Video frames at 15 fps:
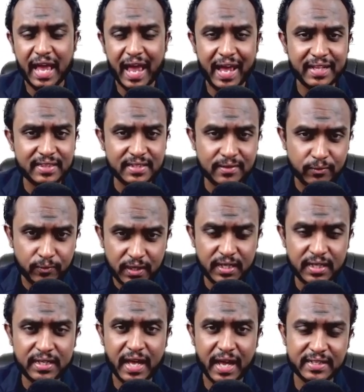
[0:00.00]
and the
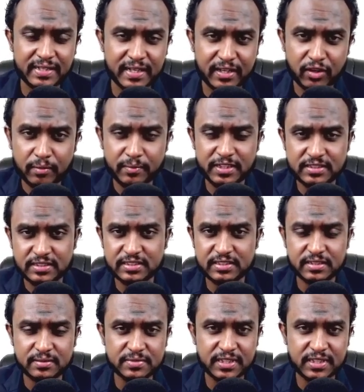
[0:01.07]
world and economic systems